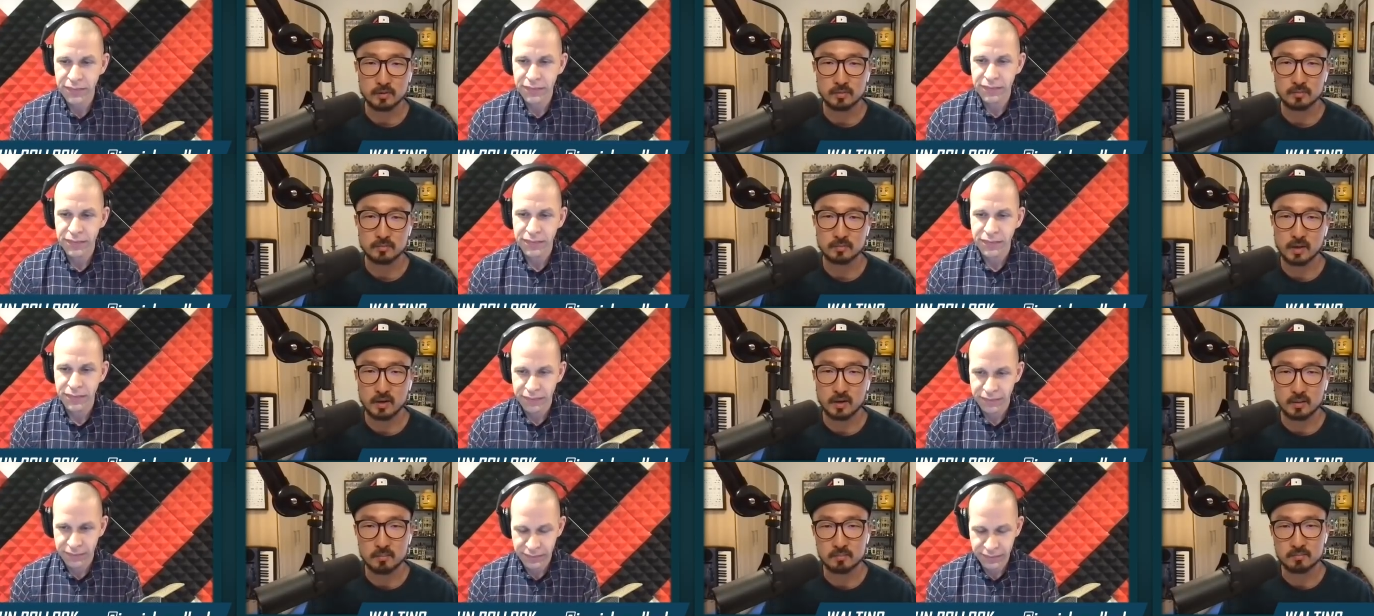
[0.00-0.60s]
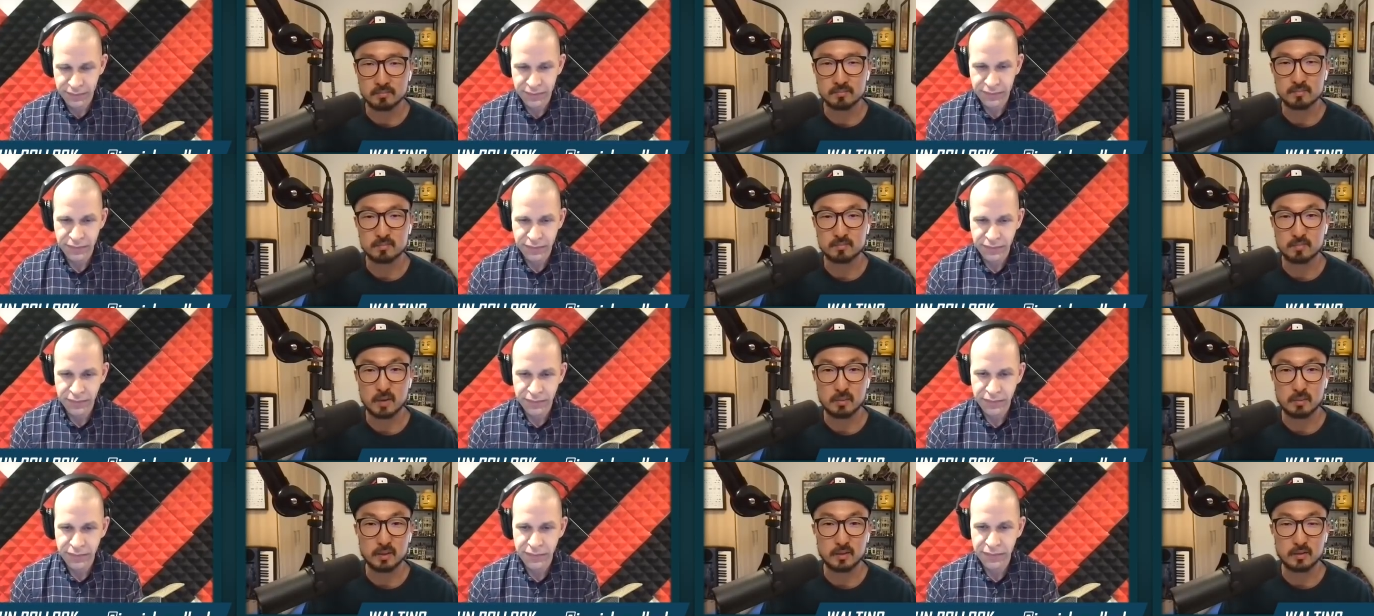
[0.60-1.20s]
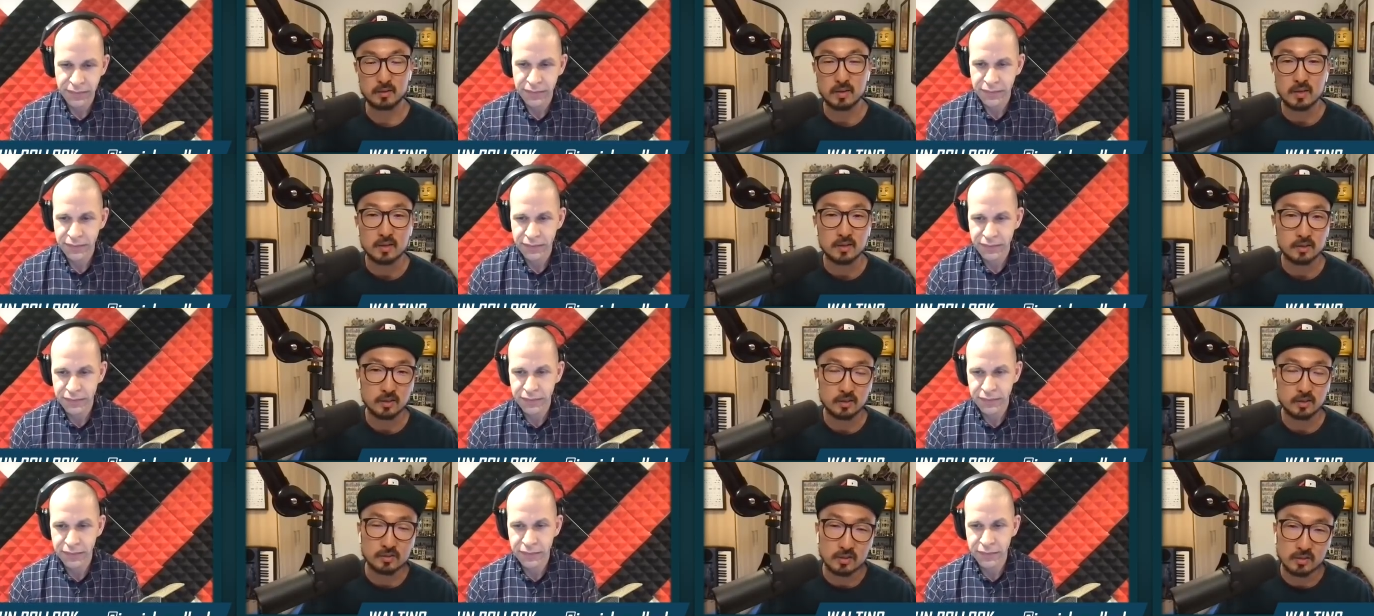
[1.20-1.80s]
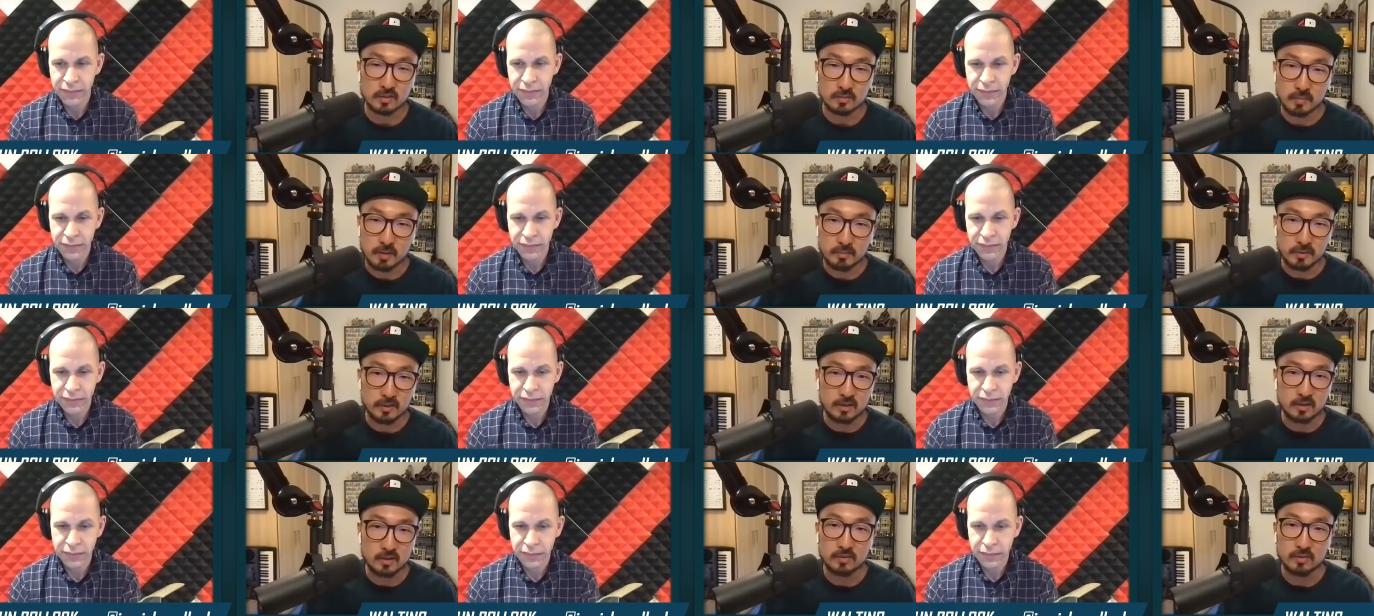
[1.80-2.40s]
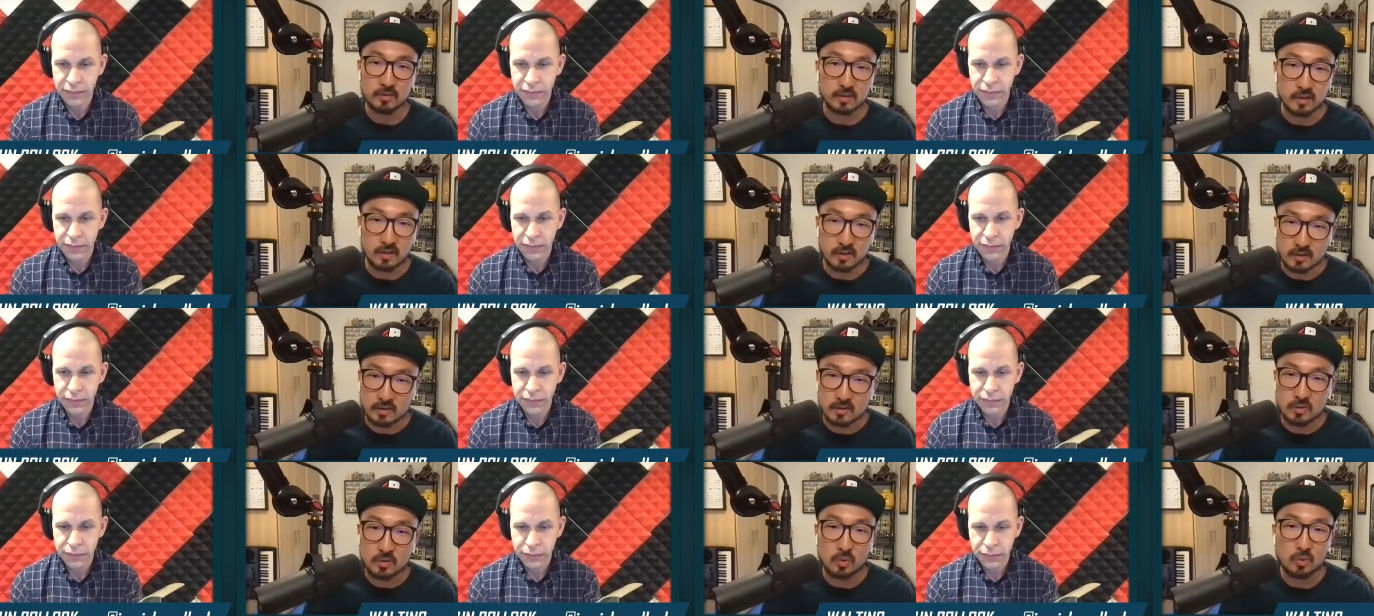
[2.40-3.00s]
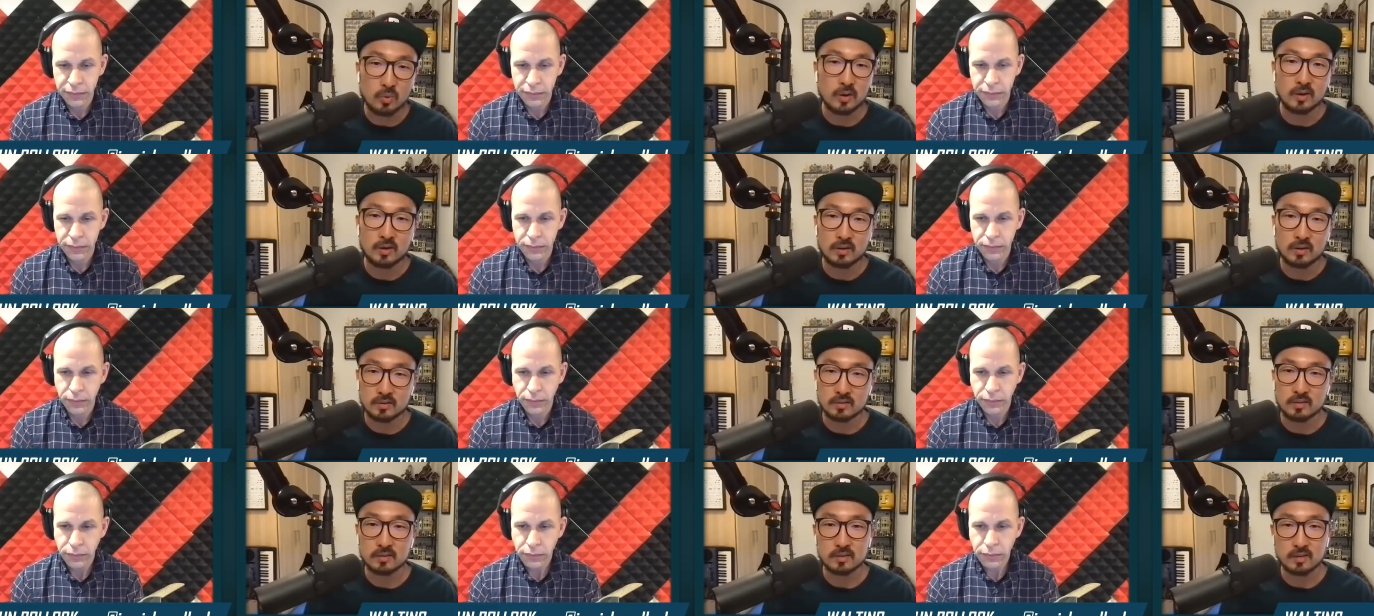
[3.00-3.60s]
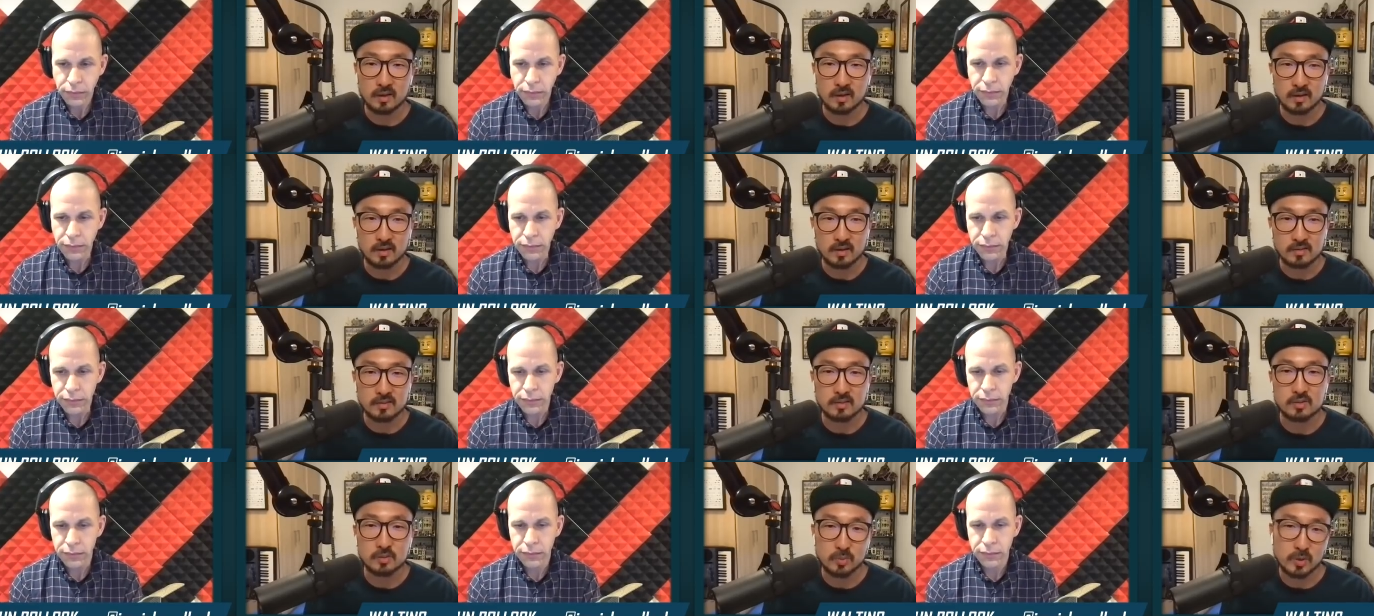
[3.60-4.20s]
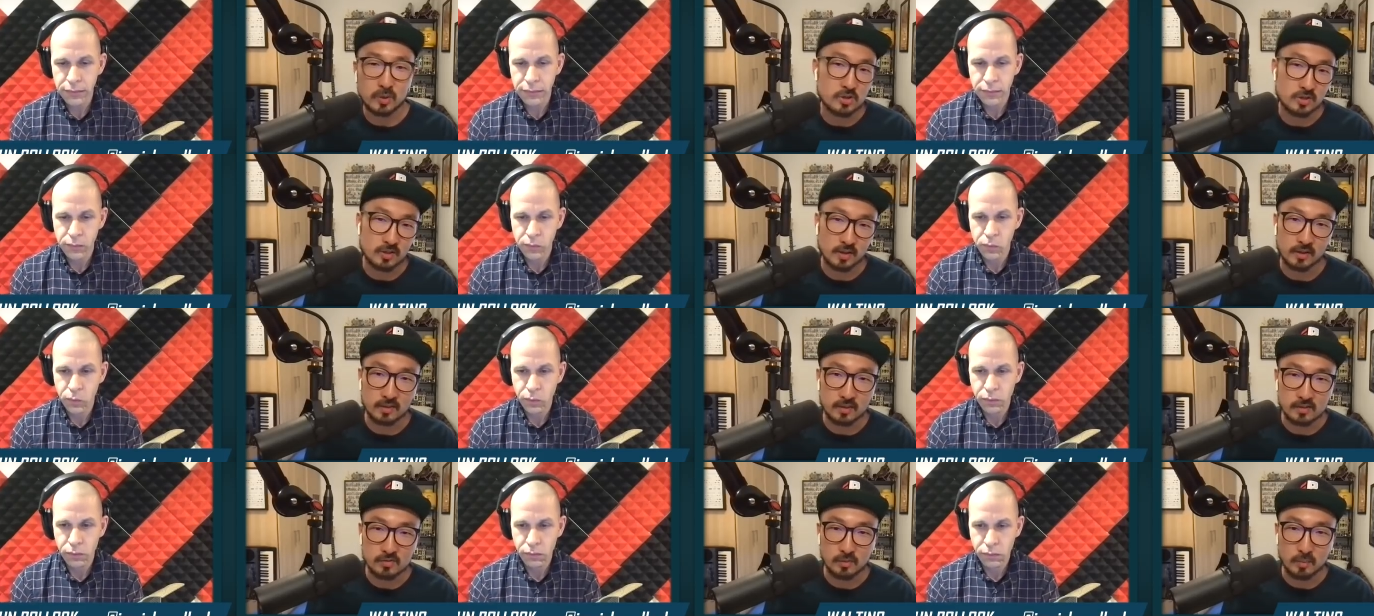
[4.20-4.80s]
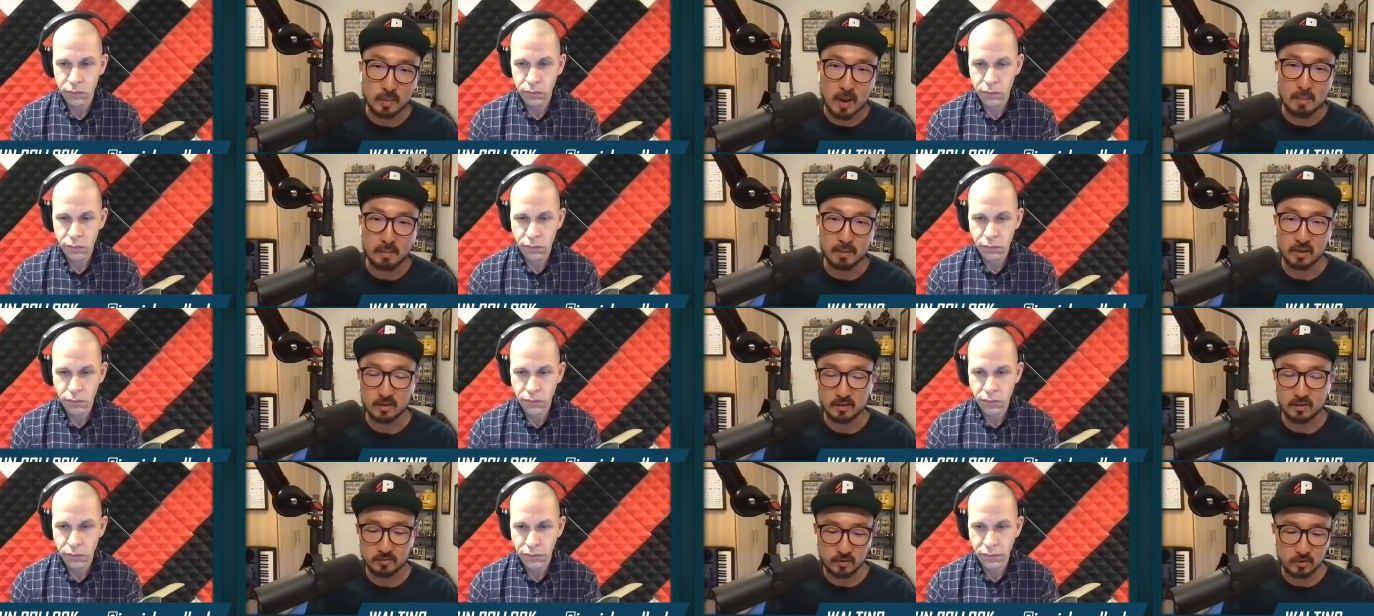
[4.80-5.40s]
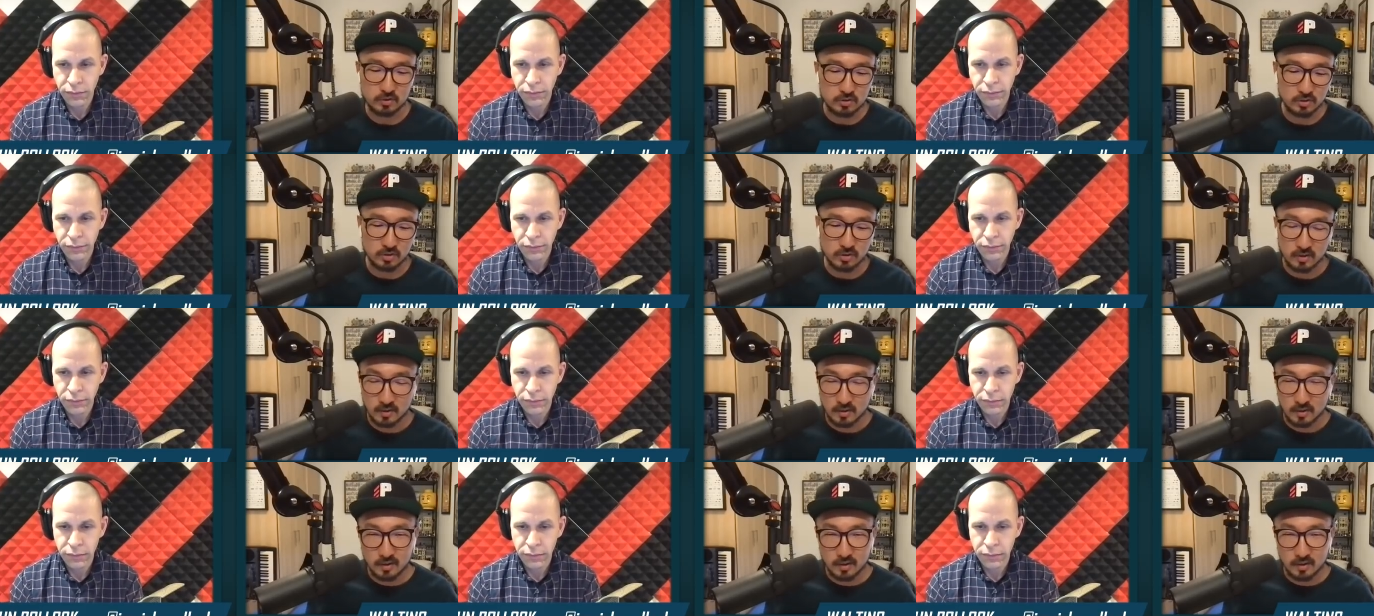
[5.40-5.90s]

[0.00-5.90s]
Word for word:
Speaker 1: uh, um maybe you know to maybe even like quell a, a situation like this from happening in the future